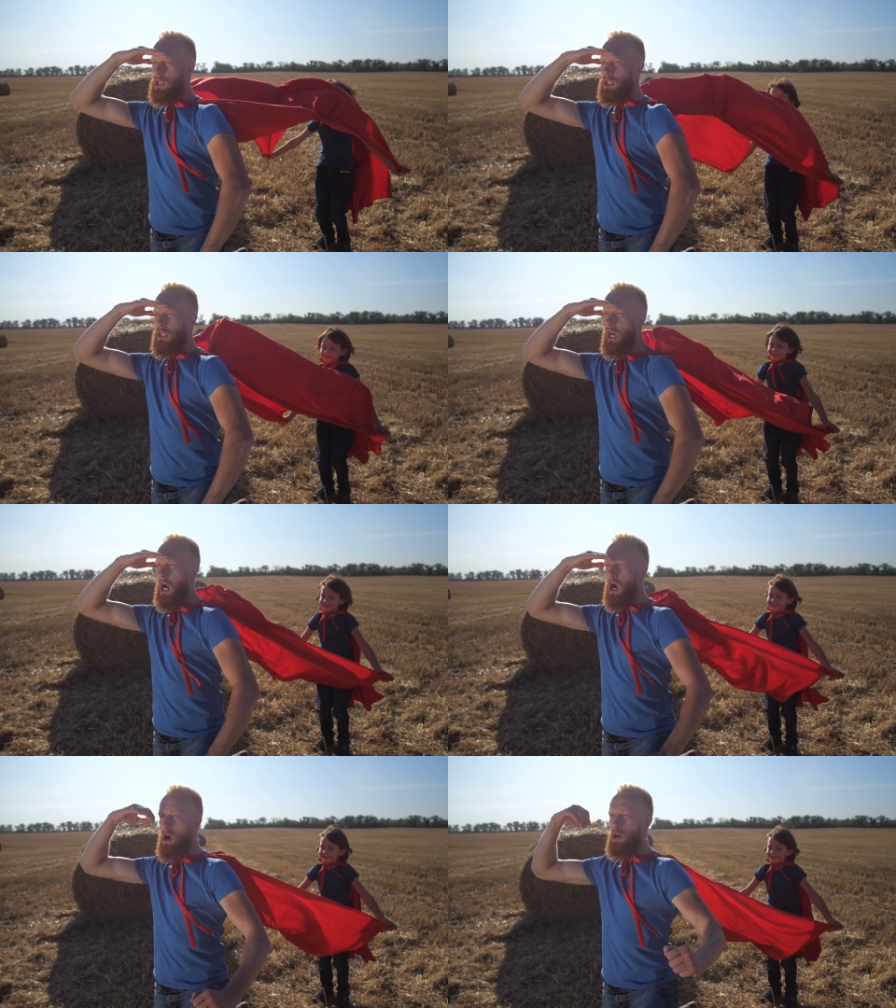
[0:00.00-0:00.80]
be
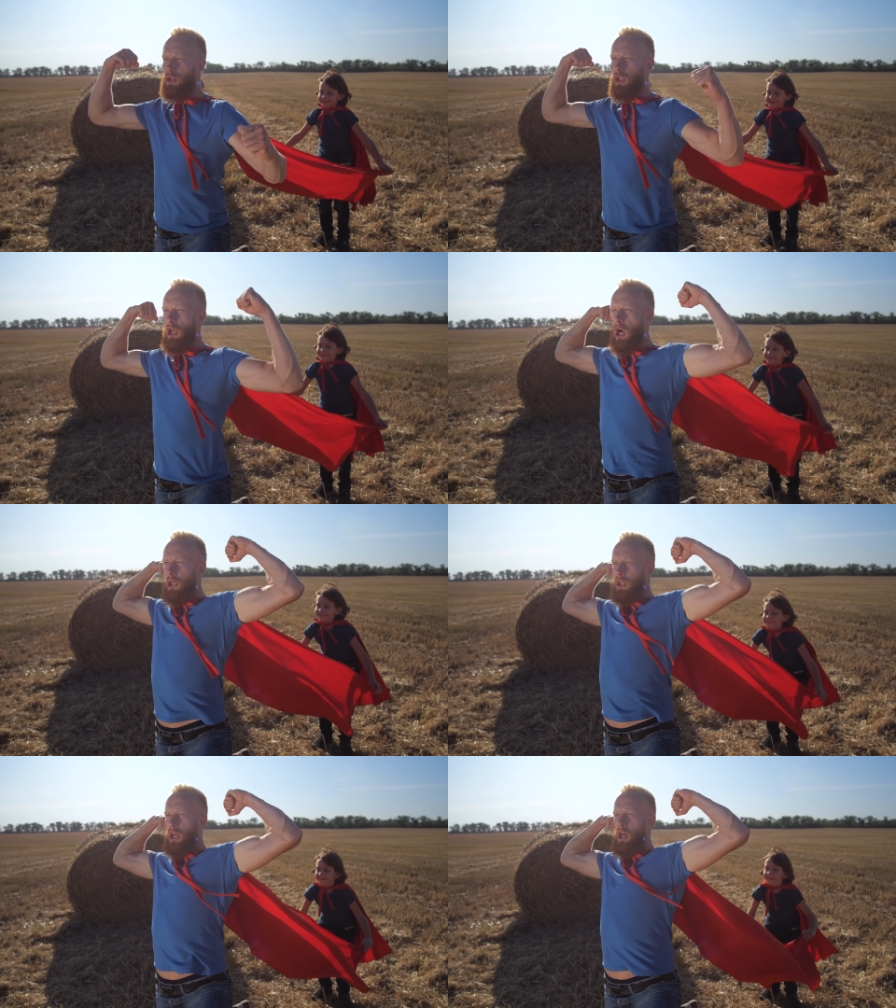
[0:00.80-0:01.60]
instead
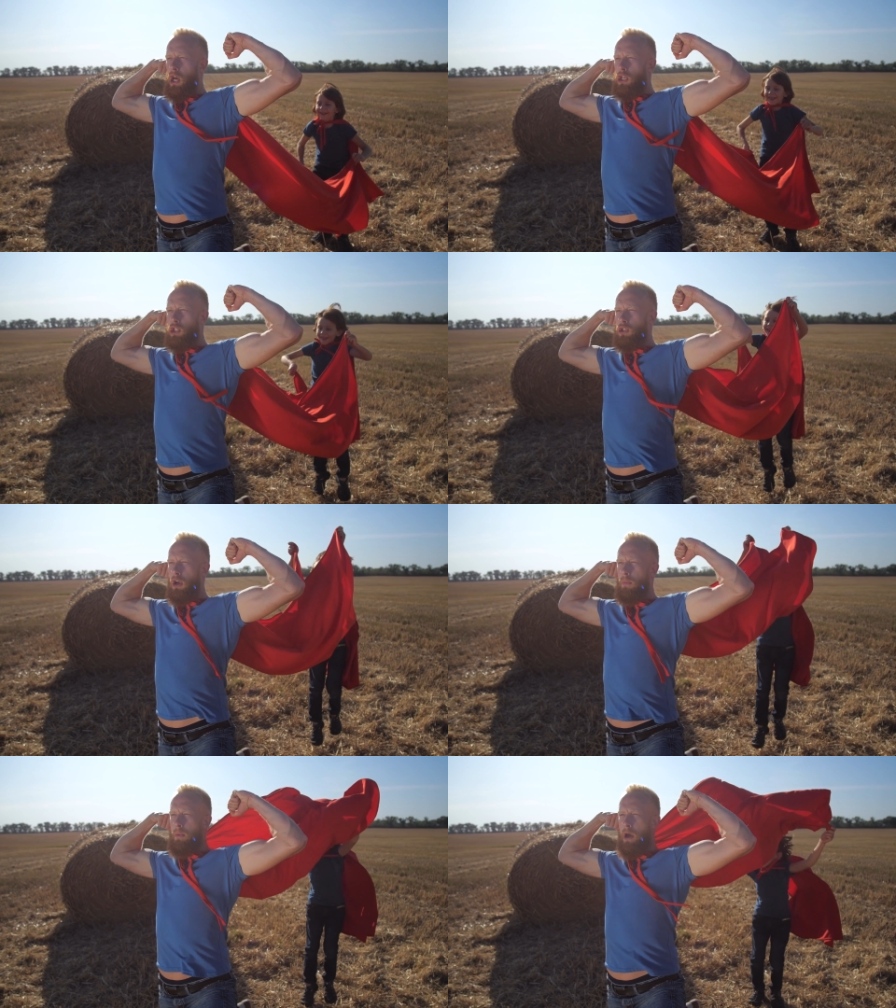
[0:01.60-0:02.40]
of who they
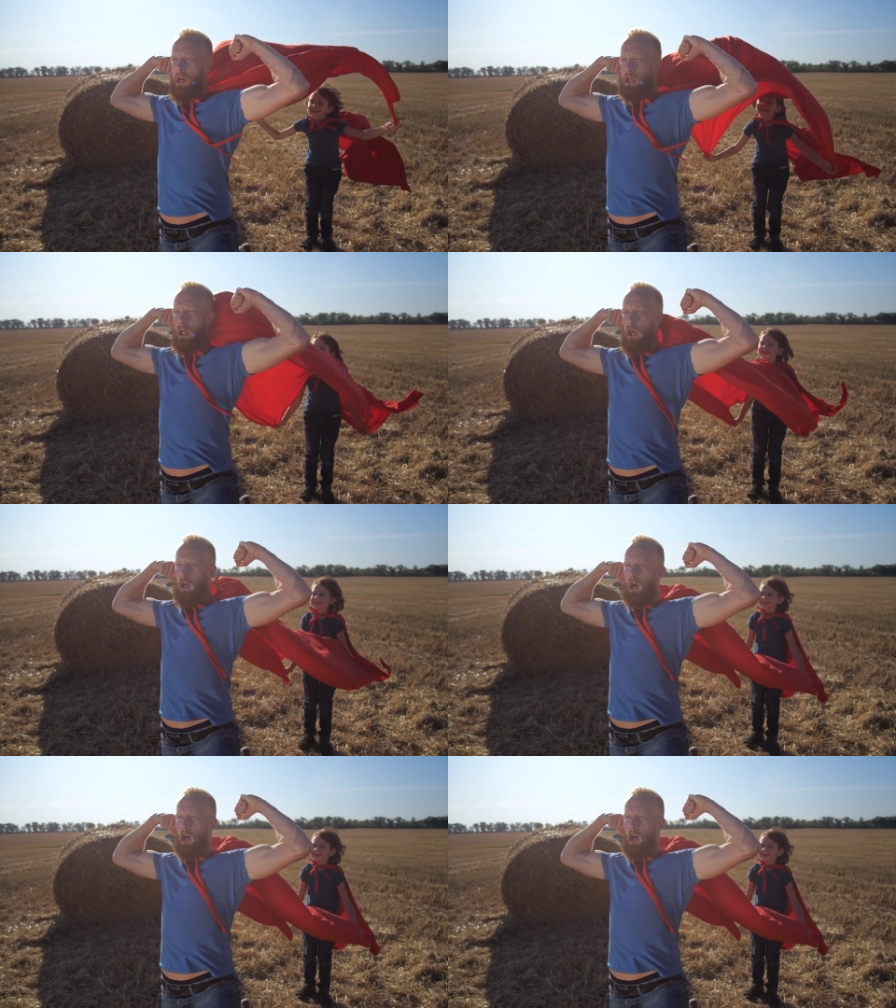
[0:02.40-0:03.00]
actually are.